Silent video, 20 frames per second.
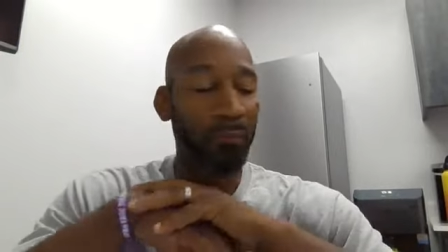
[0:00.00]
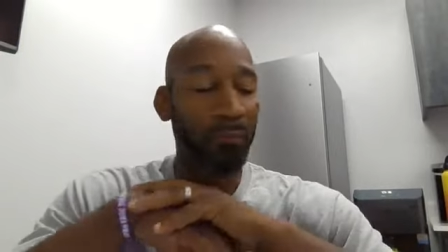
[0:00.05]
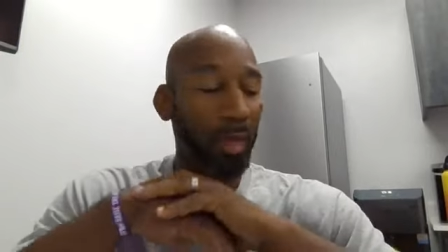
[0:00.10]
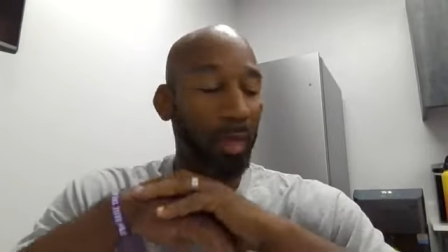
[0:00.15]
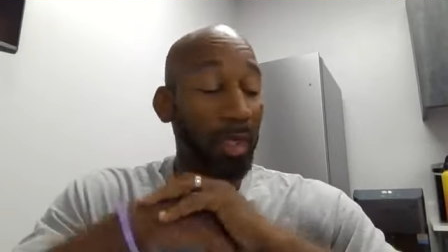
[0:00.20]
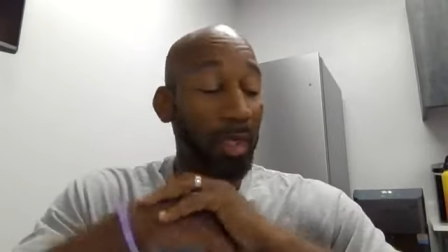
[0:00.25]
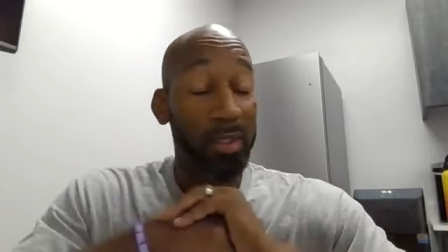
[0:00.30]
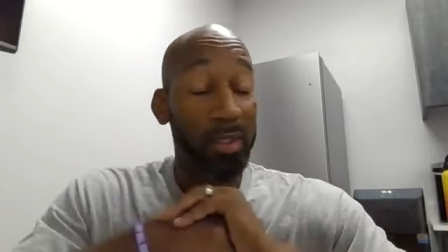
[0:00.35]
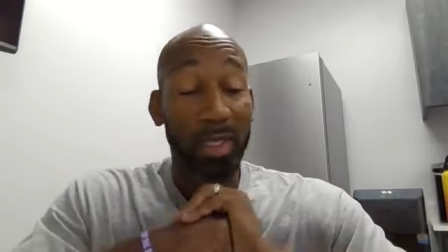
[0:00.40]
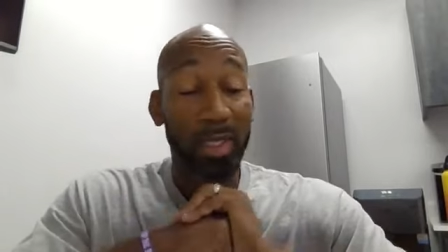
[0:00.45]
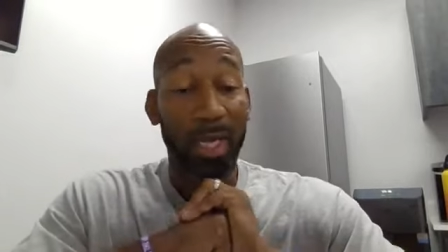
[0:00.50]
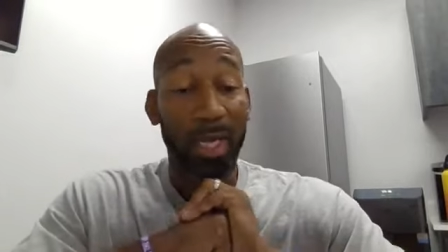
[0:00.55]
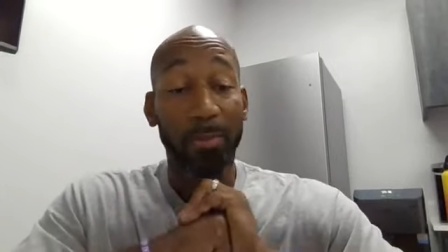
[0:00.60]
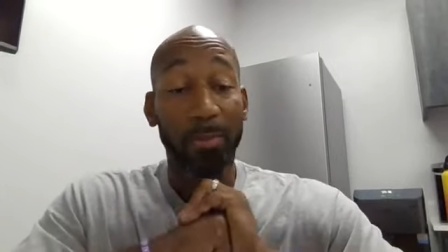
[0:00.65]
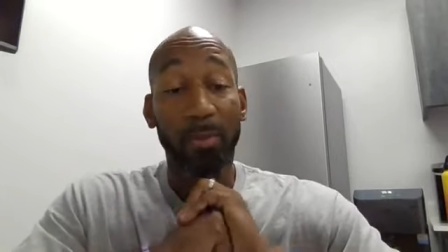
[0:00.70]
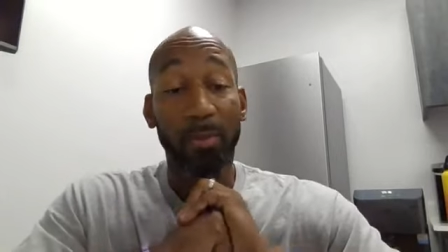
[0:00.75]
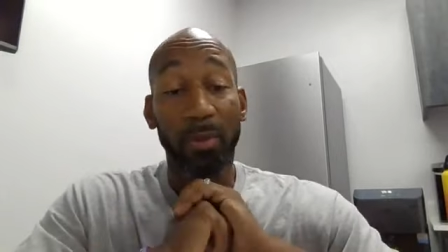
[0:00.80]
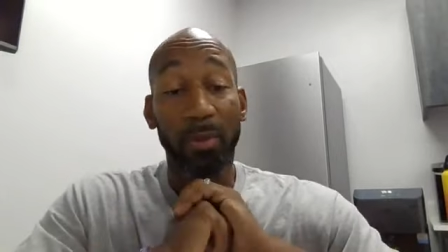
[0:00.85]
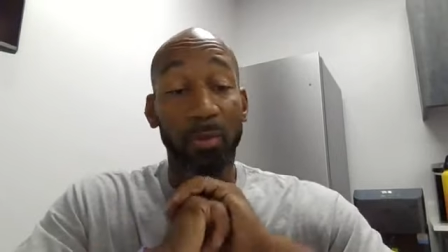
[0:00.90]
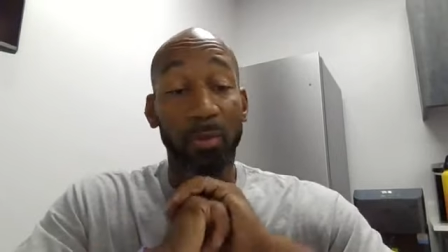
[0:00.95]
Because a lot of
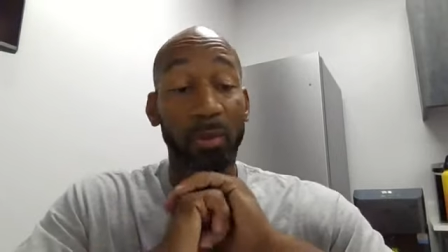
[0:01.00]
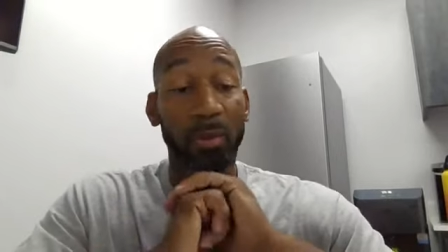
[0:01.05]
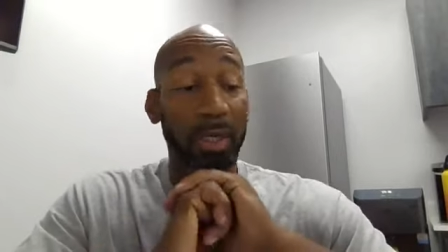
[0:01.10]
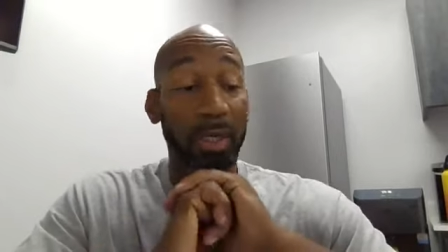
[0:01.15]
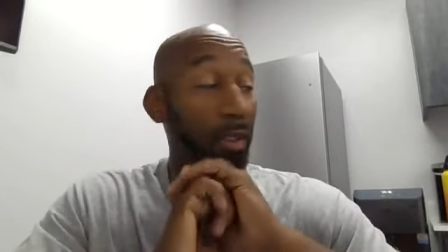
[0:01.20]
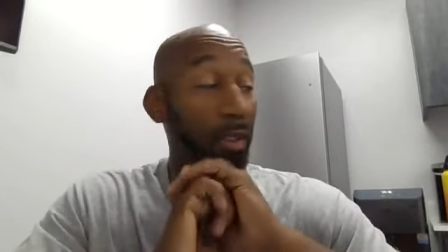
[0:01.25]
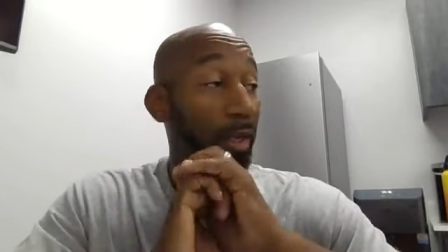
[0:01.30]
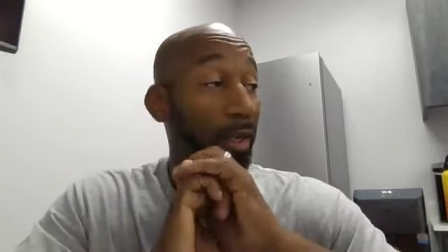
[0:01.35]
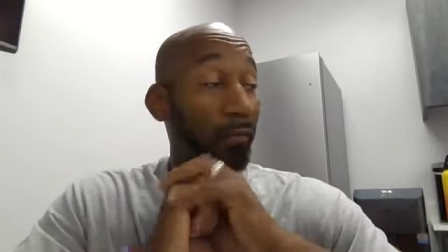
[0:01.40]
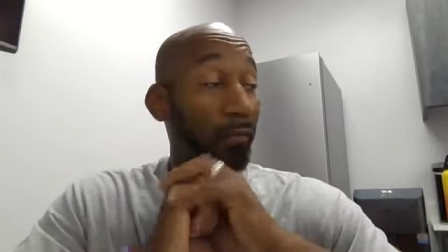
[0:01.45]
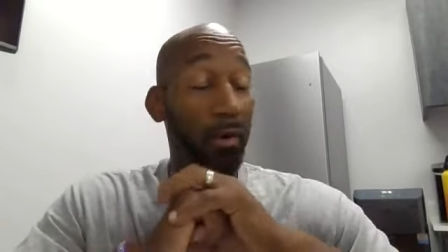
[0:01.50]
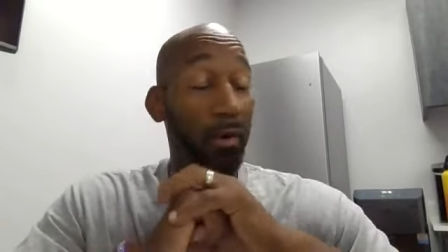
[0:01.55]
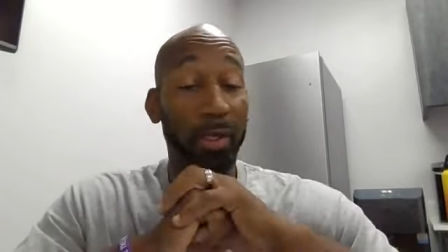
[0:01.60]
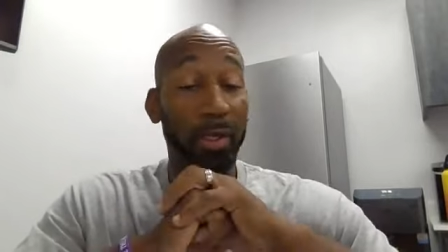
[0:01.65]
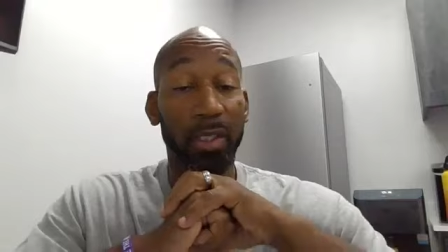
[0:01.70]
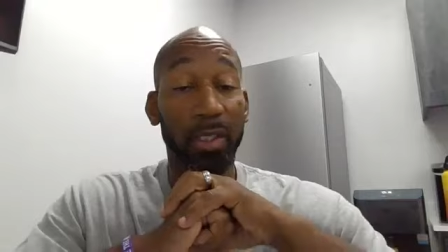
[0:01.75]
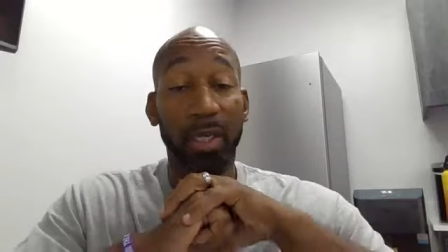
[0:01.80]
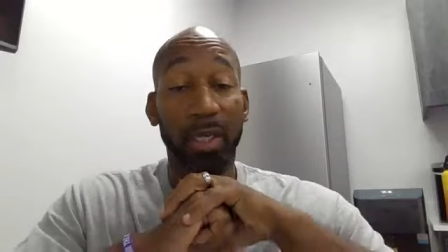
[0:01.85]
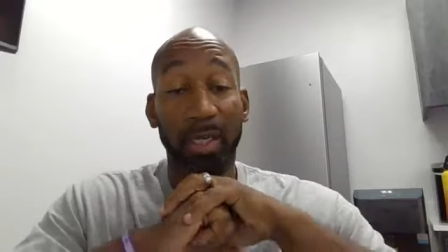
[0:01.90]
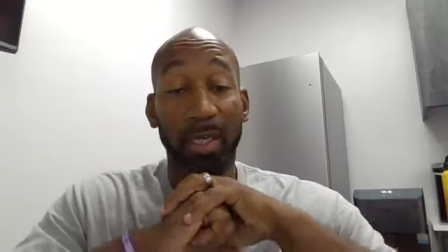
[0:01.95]
people in the world have
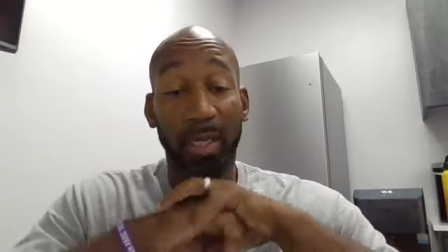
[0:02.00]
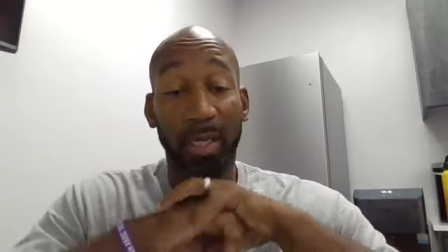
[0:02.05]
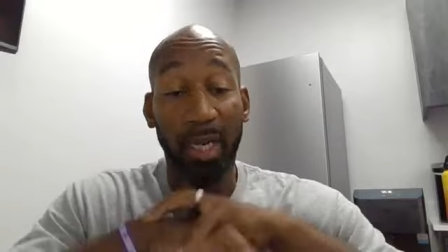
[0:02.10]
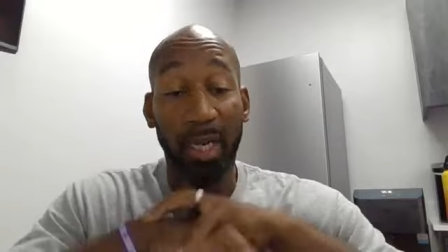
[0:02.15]
already done that.